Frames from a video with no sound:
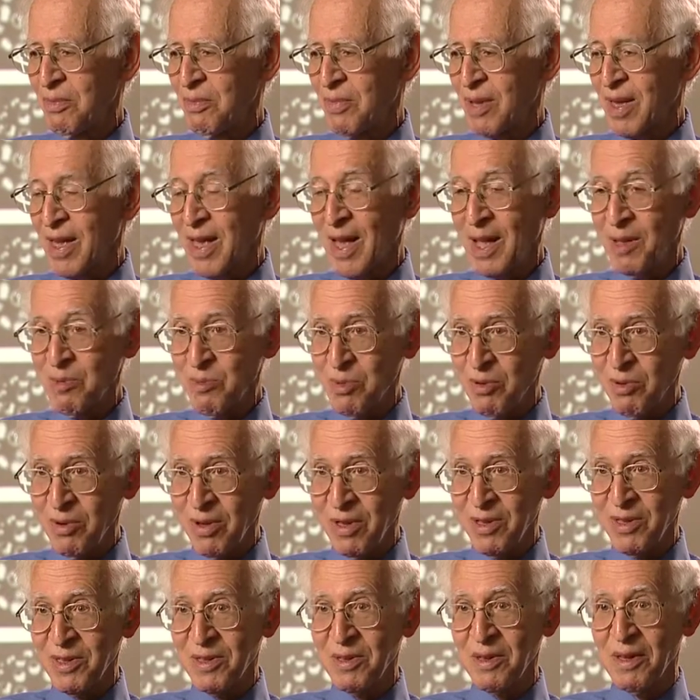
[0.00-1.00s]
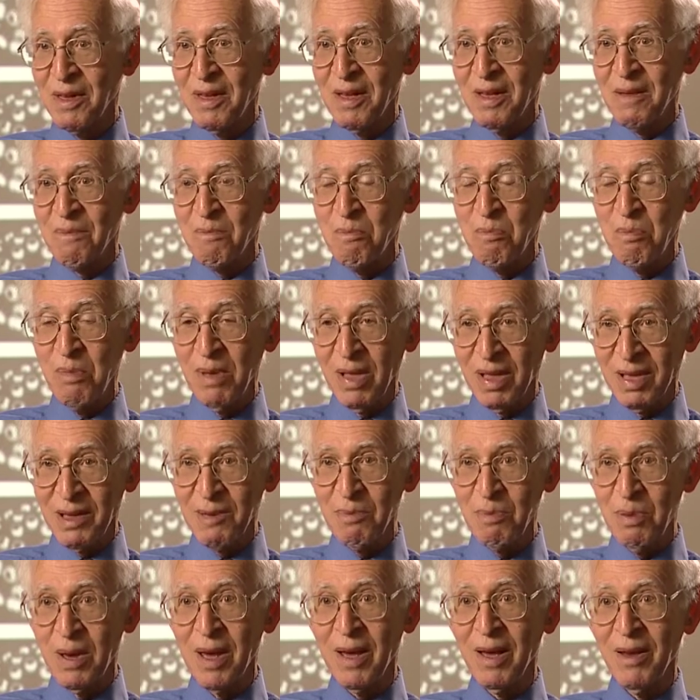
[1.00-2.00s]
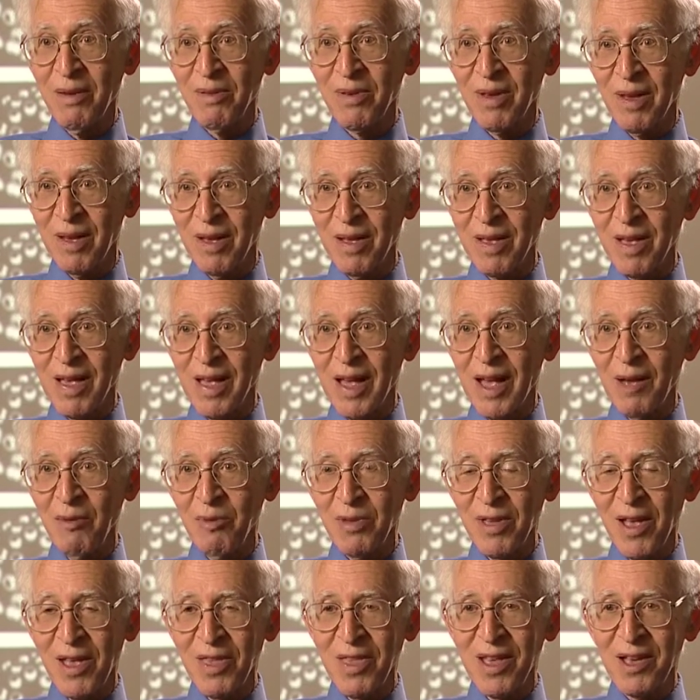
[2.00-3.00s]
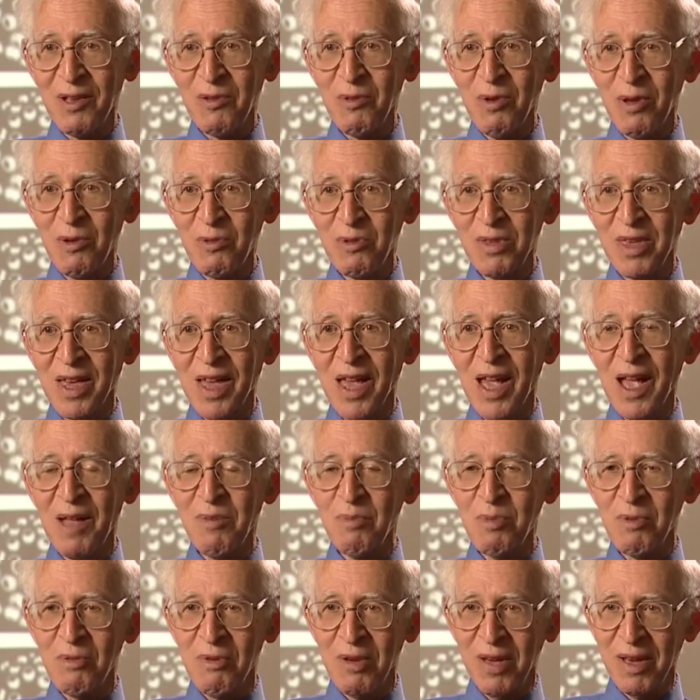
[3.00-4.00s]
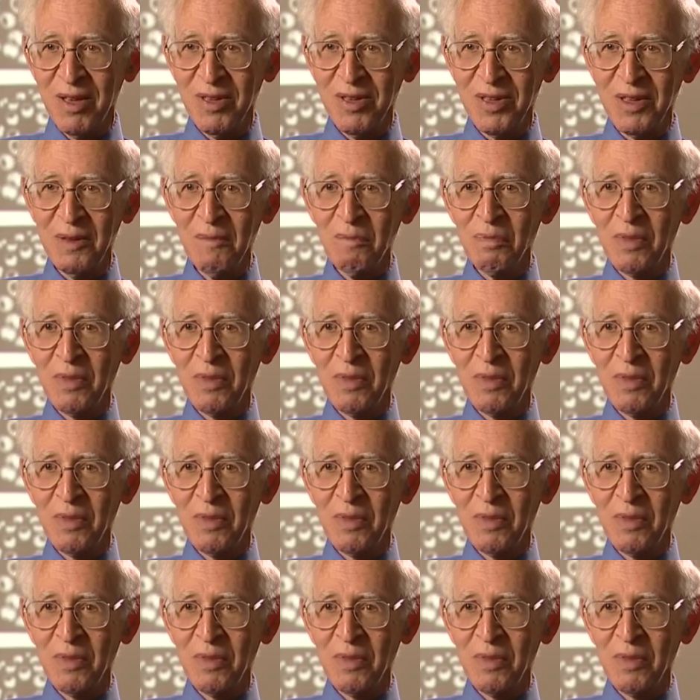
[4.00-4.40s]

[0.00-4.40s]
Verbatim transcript: Cadbury's. milk powder, and Cadbury, anything that worked was Cadbury's,